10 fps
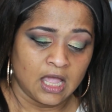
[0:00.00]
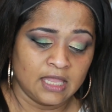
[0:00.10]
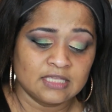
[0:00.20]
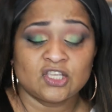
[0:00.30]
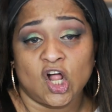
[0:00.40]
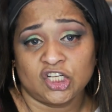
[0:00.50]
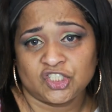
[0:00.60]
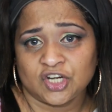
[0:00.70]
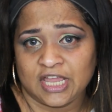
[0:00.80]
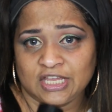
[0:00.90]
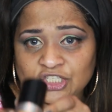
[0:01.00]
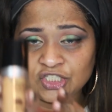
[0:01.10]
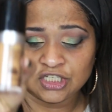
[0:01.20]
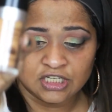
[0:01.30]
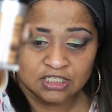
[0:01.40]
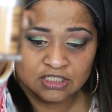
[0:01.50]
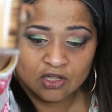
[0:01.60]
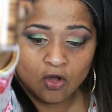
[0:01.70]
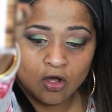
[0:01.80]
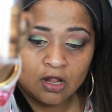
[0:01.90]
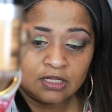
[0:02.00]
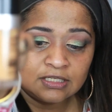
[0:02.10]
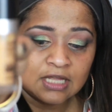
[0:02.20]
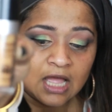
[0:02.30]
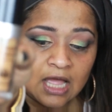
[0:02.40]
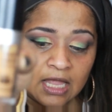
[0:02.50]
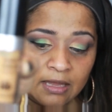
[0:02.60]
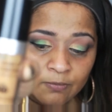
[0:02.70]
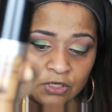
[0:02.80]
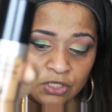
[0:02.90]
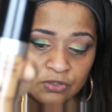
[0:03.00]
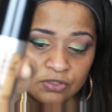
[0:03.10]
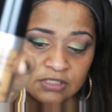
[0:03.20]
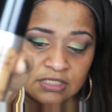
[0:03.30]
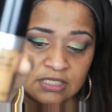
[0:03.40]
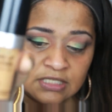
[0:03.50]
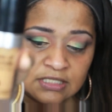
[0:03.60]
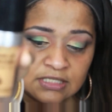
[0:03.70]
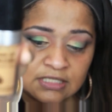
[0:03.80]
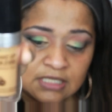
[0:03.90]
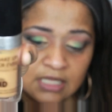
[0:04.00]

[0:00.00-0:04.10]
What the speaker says: I guess Ultra HD is called. I am going to use this.